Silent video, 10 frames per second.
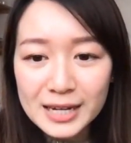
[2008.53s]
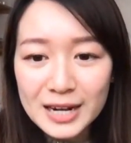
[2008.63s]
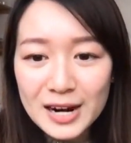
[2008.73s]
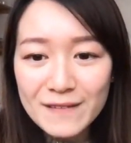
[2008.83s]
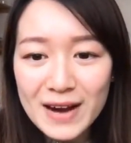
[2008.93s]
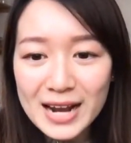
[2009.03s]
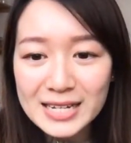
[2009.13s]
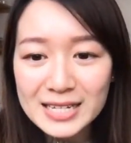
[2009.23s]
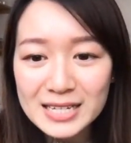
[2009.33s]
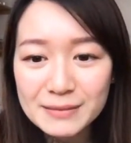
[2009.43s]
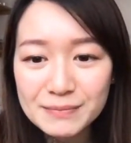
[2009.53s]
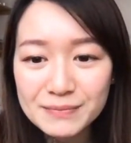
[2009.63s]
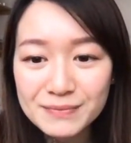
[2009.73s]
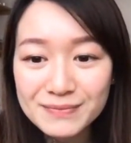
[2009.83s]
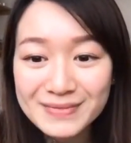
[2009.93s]
All right,
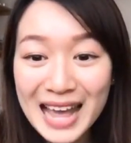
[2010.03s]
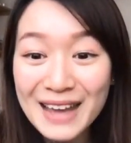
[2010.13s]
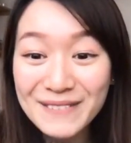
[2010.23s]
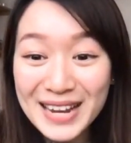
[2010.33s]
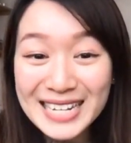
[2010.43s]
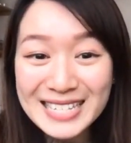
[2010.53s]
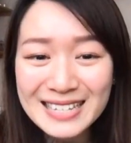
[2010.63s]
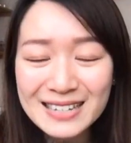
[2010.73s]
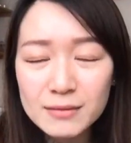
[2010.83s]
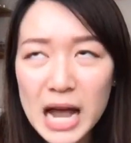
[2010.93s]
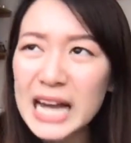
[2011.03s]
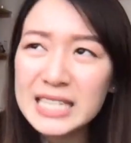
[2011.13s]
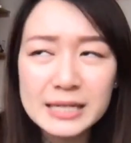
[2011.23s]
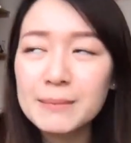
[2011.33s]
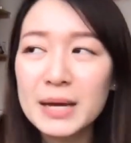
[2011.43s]
I
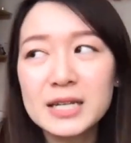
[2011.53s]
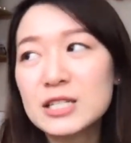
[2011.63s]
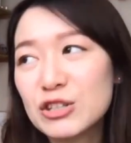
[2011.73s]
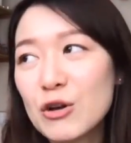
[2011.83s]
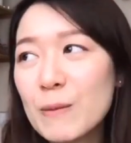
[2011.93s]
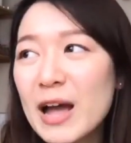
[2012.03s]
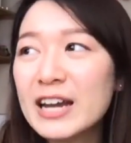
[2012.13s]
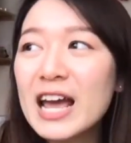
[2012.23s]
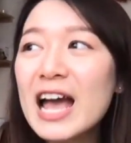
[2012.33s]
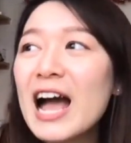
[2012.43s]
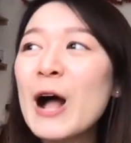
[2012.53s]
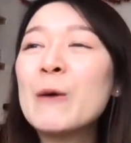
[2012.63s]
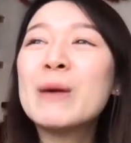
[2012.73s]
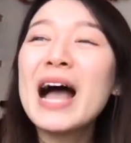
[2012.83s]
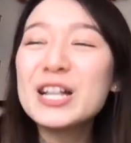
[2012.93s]
didn't make a snowman.
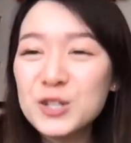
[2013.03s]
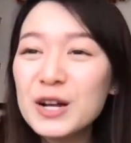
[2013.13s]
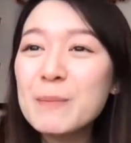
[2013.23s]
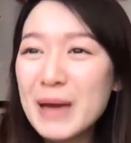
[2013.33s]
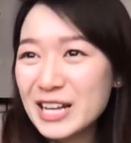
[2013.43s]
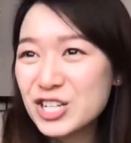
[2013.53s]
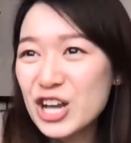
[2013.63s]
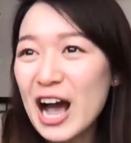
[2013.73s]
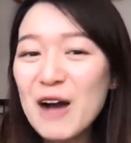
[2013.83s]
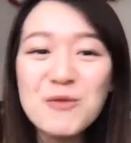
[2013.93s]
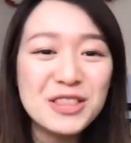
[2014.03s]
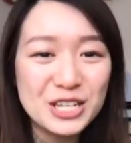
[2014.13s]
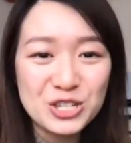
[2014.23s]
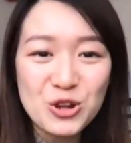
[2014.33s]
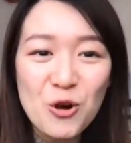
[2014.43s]
I took a picture with a
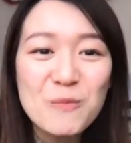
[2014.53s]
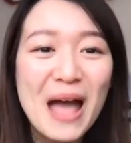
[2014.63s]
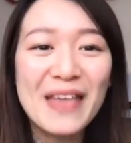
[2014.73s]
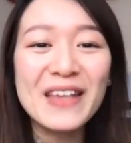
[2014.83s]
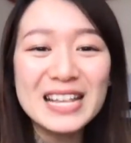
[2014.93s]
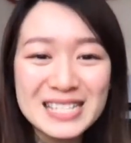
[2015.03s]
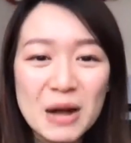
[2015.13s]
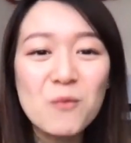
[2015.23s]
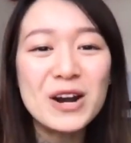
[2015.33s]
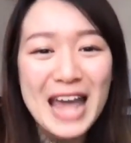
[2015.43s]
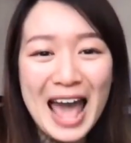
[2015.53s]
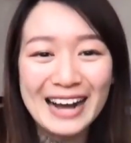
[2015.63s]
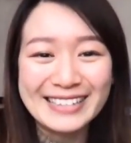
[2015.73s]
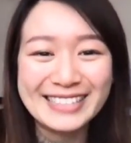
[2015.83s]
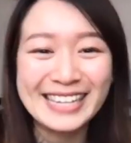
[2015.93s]
snowman that someone
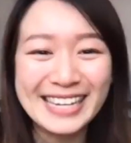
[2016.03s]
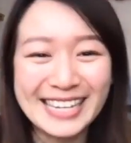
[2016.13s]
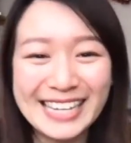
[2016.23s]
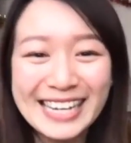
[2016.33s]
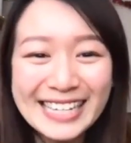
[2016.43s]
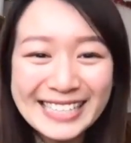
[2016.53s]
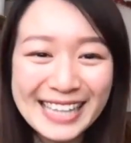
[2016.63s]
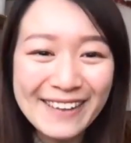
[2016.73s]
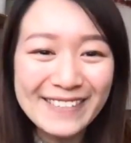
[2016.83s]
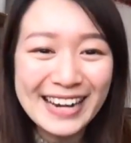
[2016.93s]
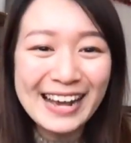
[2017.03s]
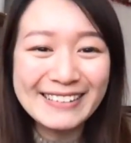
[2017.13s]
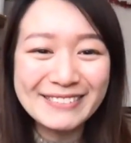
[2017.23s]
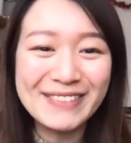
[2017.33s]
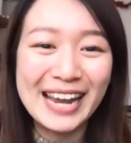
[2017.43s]
else
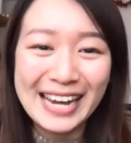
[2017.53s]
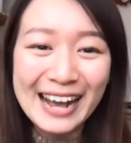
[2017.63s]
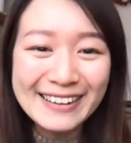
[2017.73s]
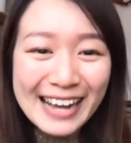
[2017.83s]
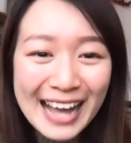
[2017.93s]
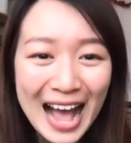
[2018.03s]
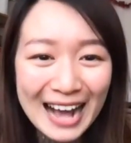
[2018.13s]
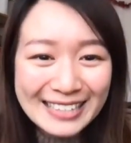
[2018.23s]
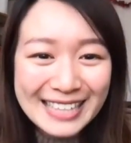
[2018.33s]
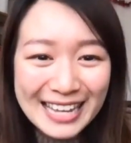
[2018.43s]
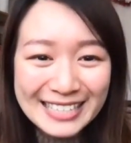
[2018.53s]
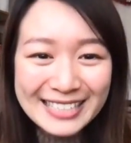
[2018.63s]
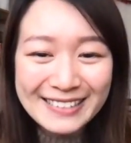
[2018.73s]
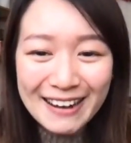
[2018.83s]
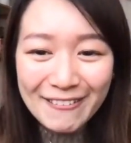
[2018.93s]
made. I'll send
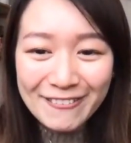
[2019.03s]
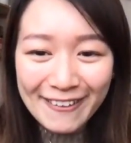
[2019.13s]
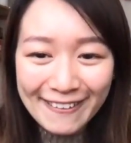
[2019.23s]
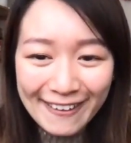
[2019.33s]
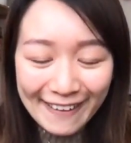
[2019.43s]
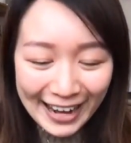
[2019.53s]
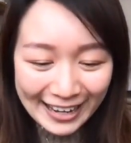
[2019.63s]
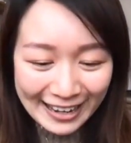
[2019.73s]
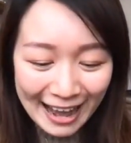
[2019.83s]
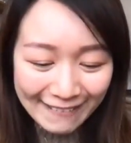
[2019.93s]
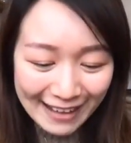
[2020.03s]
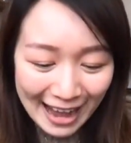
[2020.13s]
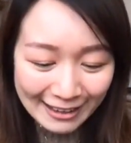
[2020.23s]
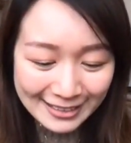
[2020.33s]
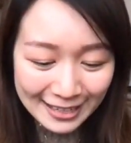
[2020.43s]
you a photo, Hayden.
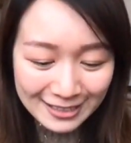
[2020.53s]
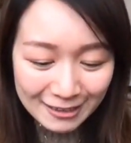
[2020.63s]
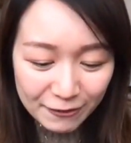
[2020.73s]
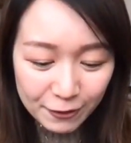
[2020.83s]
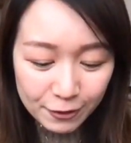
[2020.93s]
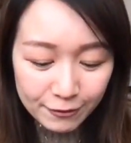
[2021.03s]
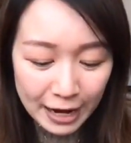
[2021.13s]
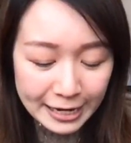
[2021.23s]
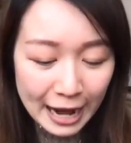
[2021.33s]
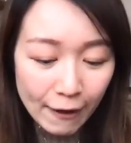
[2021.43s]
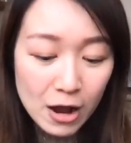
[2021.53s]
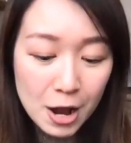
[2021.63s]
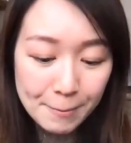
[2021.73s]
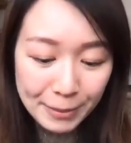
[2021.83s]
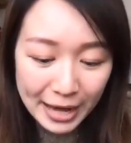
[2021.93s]
I'll send you a photo right now.
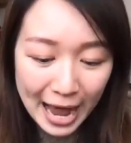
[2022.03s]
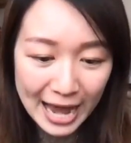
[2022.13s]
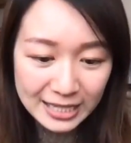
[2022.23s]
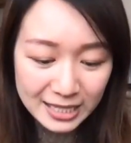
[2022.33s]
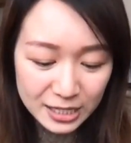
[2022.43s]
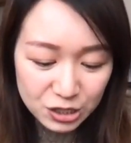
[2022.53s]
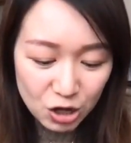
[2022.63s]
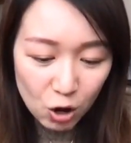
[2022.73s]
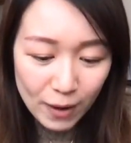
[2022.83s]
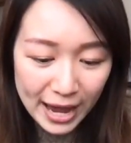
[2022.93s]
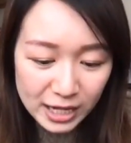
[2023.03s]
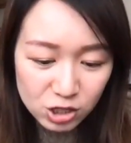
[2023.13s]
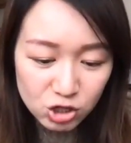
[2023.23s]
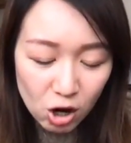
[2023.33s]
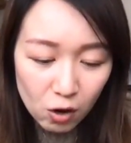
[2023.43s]
But I did snow
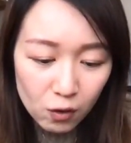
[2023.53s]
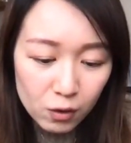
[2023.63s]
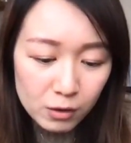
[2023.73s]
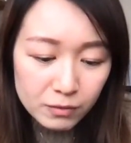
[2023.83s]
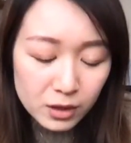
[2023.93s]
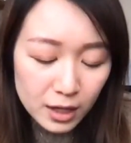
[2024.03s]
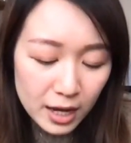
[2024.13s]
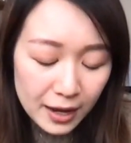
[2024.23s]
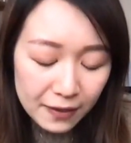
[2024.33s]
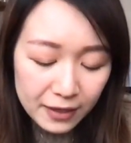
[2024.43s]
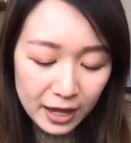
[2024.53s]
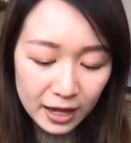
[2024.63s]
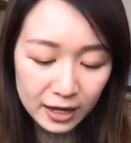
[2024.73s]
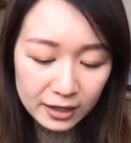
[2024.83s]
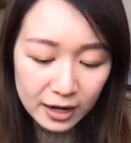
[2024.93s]
angel, and
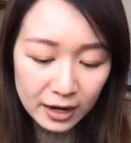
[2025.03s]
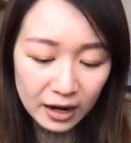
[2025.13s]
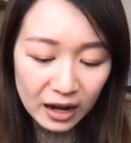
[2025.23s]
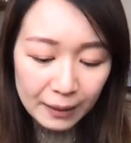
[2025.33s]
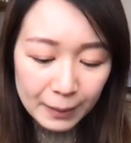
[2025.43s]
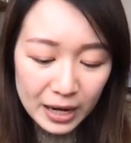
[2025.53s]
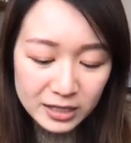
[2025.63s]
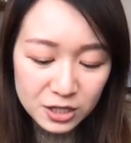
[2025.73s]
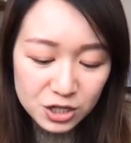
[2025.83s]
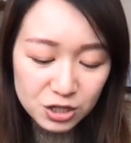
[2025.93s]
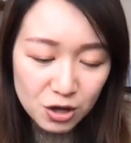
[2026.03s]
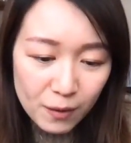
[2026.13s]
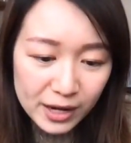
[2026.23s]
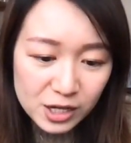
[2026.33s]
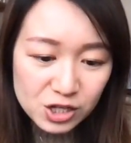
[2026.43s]
then I did snow
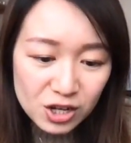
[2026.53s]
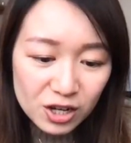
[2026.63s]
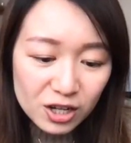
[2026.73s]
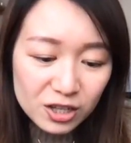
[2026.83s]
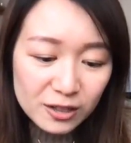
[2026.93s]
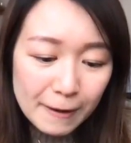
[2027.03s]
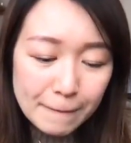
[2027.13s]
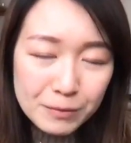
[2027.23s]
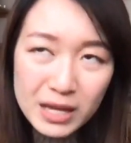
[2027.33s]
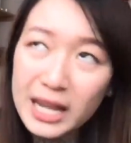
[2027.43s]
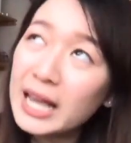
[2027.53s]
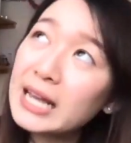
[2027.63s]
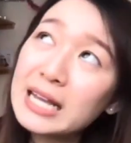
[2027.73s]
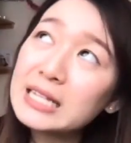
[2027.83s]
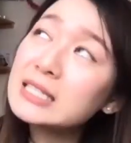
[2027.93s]
angel,
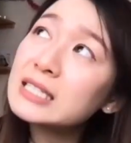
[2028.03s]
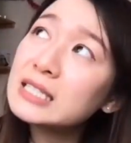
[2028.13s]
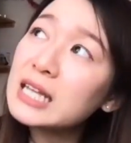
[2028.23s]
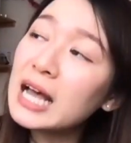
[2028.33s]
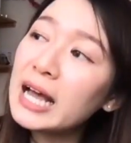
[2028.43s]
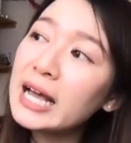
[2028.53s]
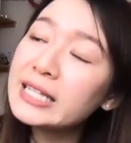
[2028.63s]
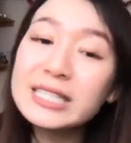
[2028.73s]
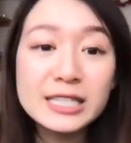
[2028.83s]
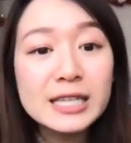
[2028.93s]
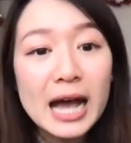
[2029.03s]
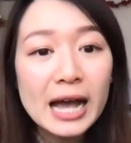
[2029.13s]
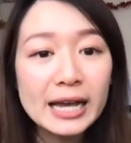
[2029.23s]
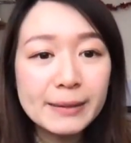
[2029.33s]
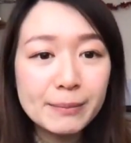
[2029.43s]
and
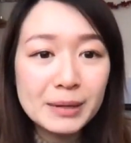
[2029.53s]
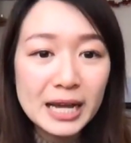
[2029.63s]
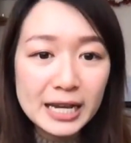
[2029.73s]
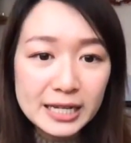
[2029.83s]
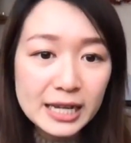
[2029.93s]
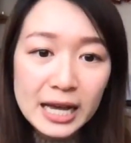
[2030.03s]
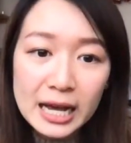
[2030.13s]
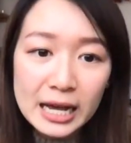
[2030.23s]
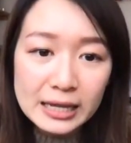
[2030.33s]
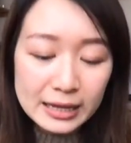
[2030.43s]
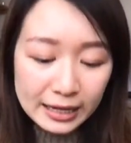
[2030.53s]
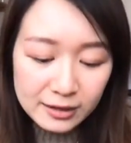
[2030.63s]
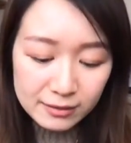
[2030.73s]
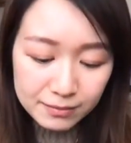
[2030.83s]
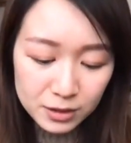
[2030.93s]
I played like
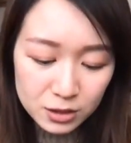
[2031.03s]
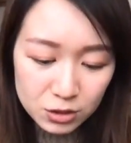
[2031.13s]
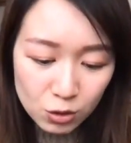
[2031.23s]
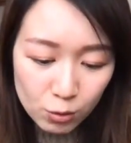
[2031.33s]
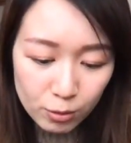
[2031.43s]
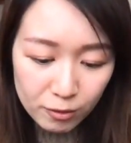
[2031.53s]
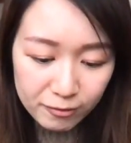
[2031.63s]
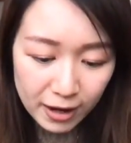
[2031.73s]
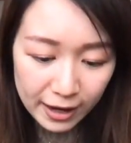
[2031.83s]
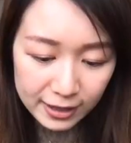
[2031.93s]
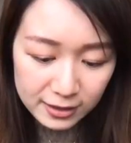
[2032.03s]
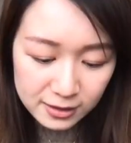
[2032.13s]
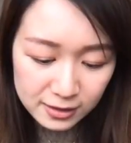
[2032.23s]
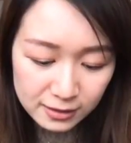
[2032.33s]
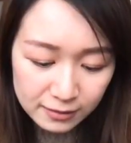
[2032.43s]
snowball fights.